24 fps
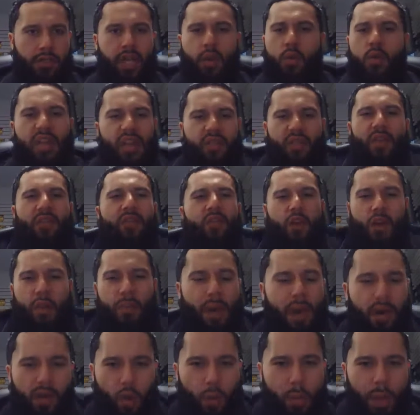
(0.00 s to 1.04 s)
They don't give a fuck
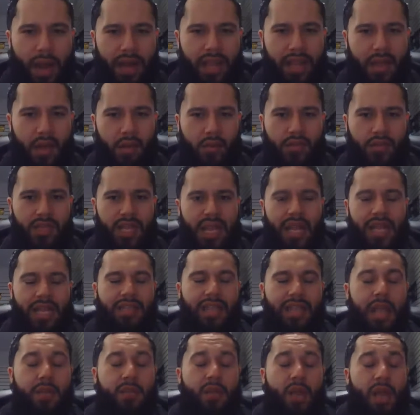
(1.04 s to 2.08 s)
about nobody else.
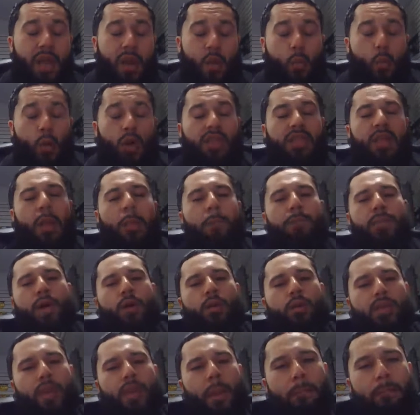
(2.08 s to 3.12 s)
They want to
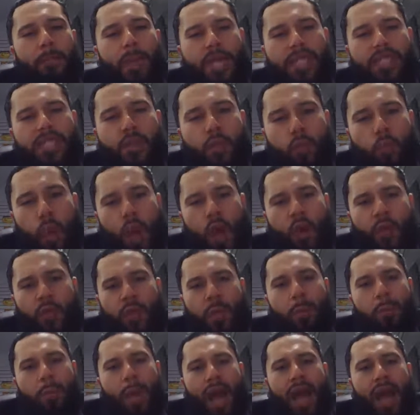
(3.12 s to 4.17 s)
build the best
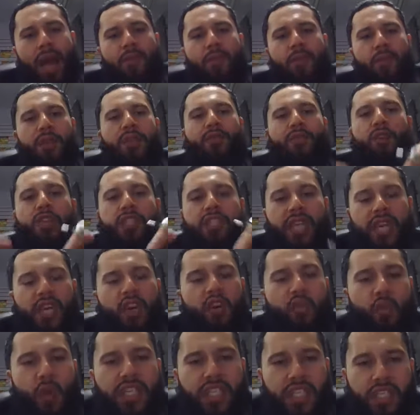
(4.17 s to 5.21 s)
wealth pot for
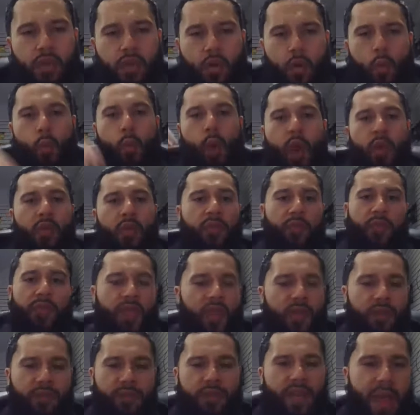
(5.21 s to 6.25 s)
generational wealth for
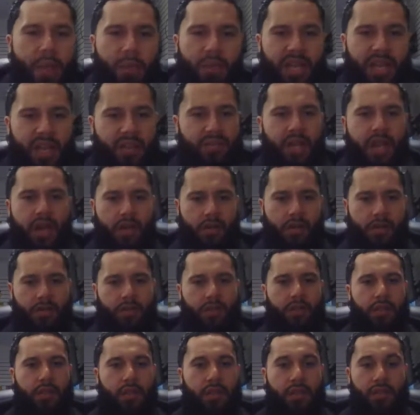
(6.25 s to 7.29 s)
their family and
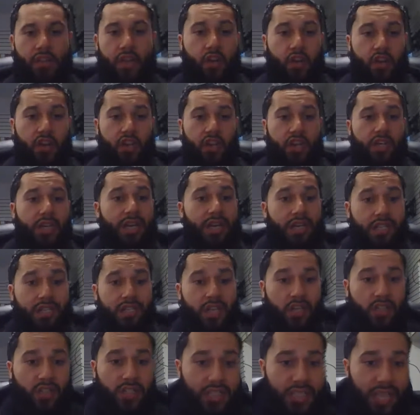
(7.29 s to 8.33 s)
theirs. They're good.
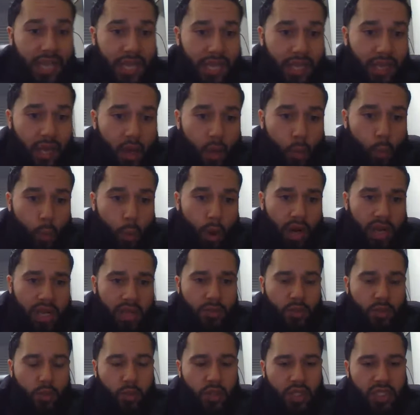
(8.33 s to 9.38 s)
They're set.
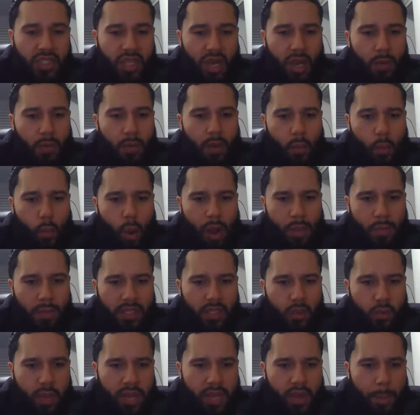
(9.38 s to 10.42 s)
Williams, what's up? Why
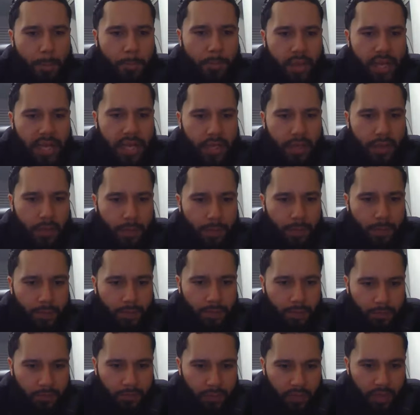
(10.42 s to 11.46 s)
must we compete?
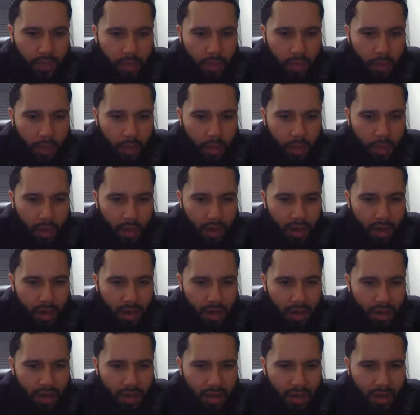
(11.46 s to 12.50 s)

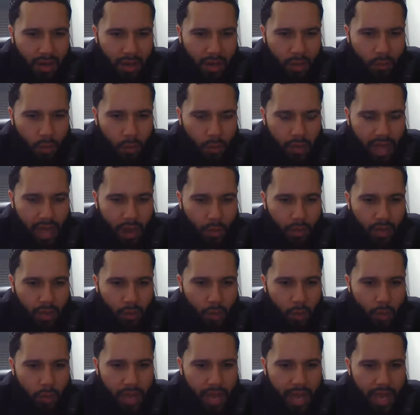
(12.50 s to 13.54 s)
Where we at with
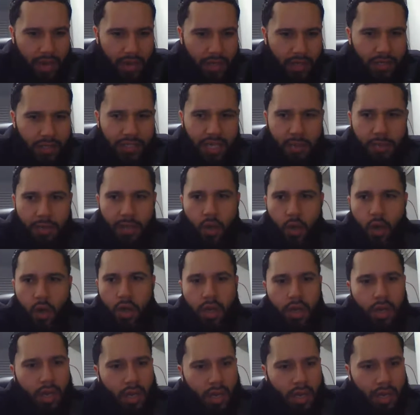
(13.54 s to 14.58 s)
it? Where we at? Jay
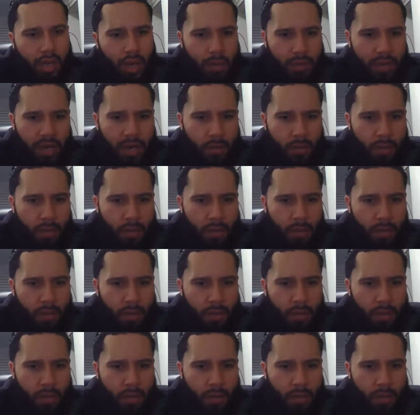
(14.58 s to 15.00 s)
Manoy, I'm